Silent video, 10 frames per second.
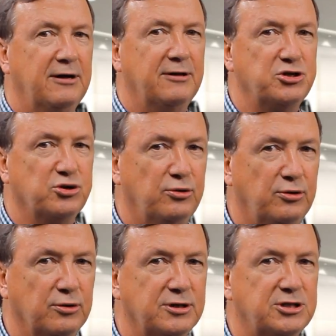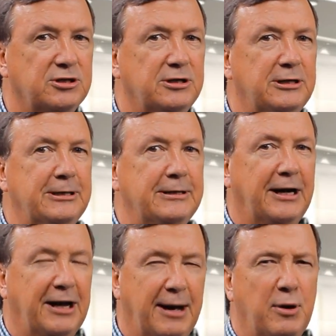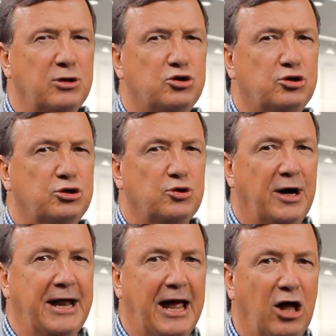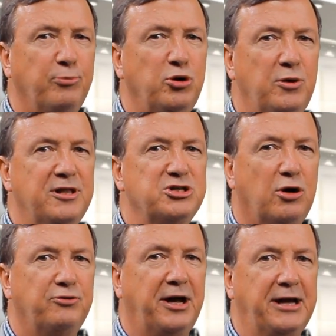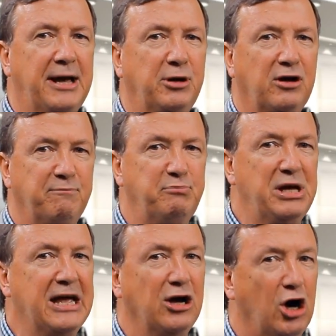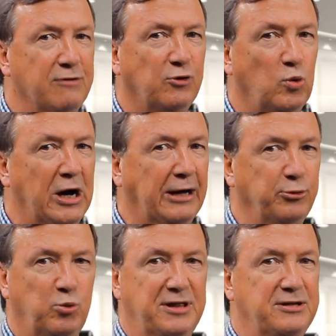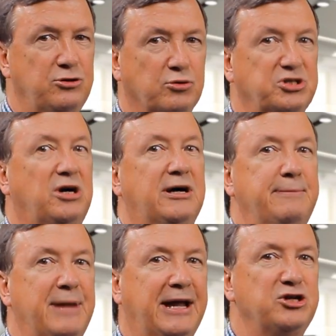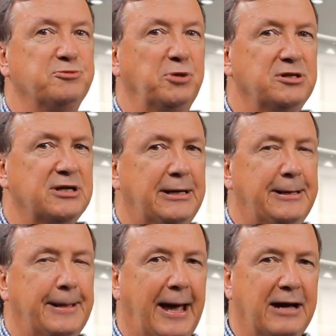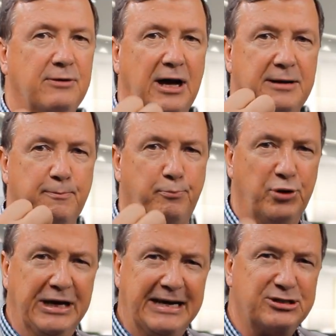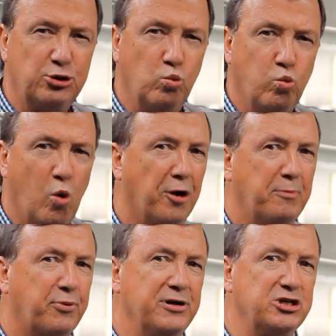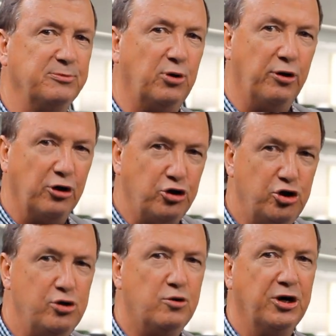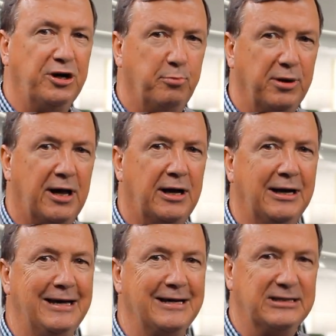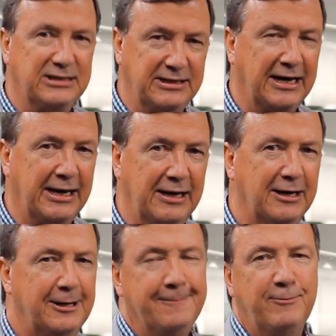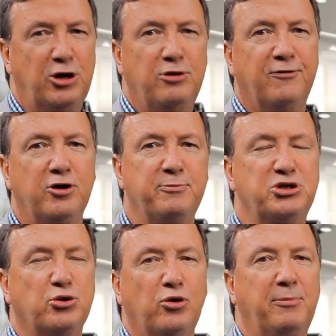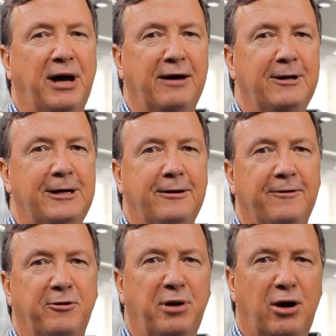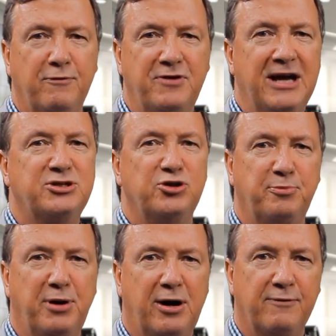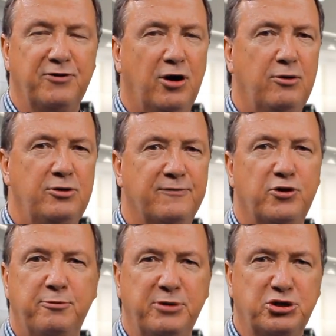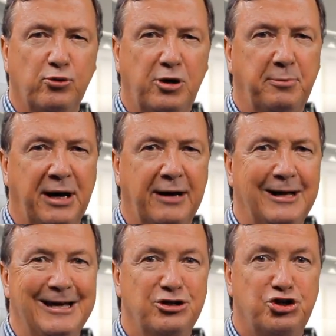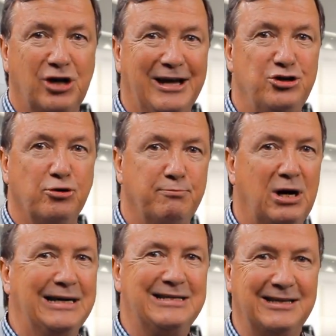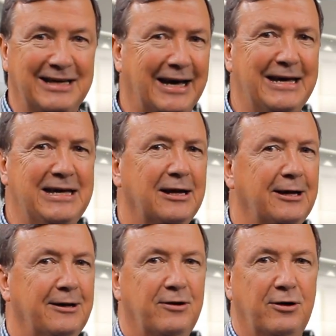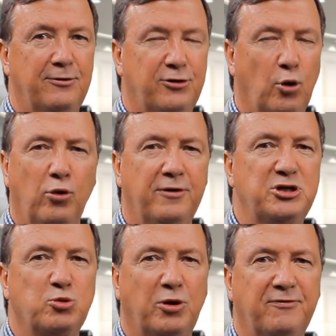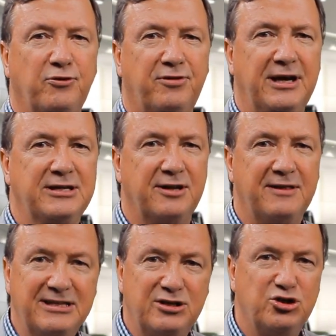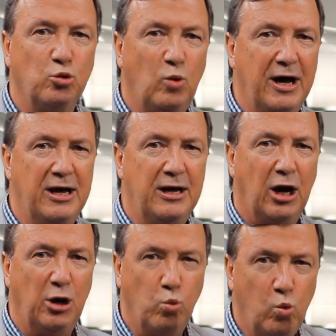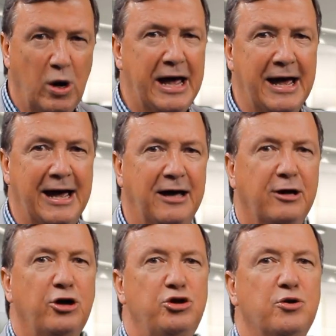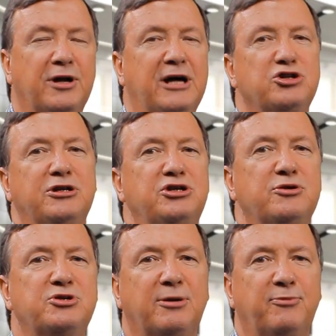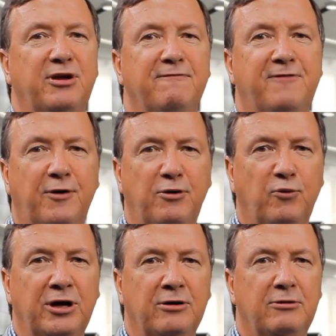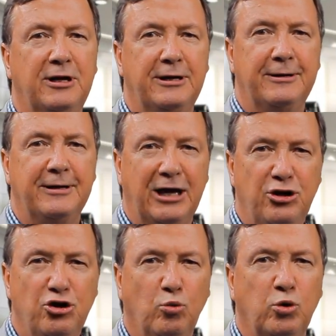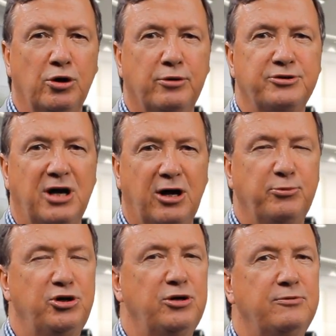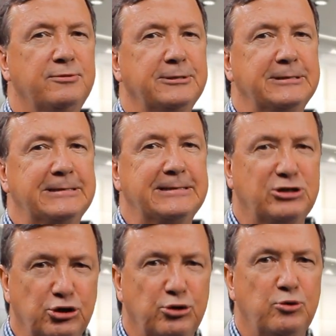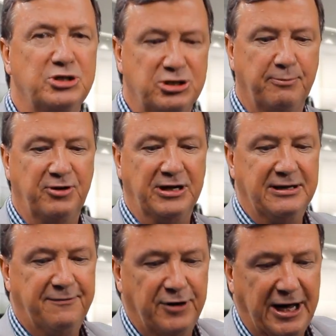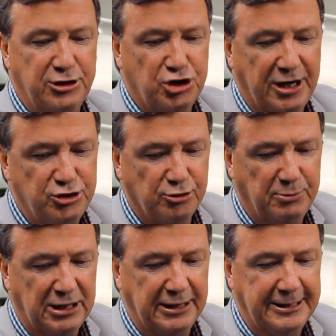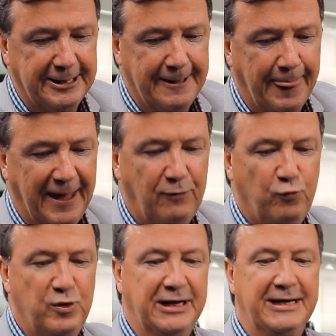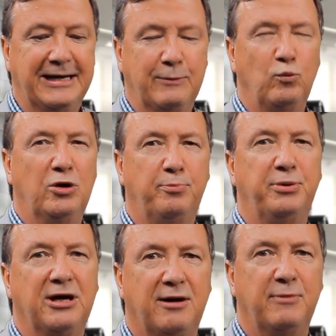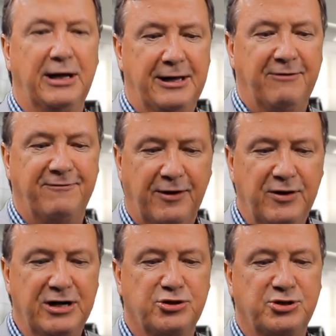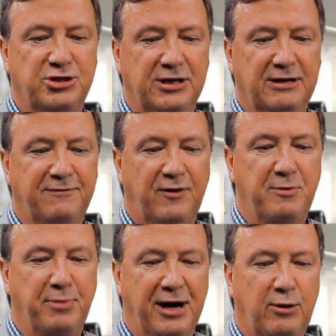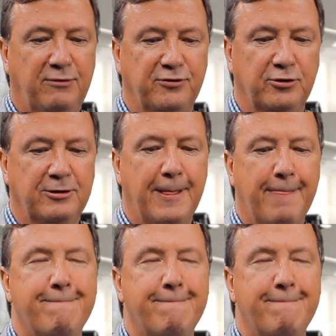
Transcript: than taught. And I'm trying to help you with this whole dynamic of being overwhelmed with your time management and bring it to one principle that you can apply today. And you've heard me talk about the power of yes and the power of no. You've heard me talk about change your mind today, all of these wonderful things. And this is the way and where you can actually do something very real in your world to help you do something different and change your mind. It really will become very interesting and very powerful.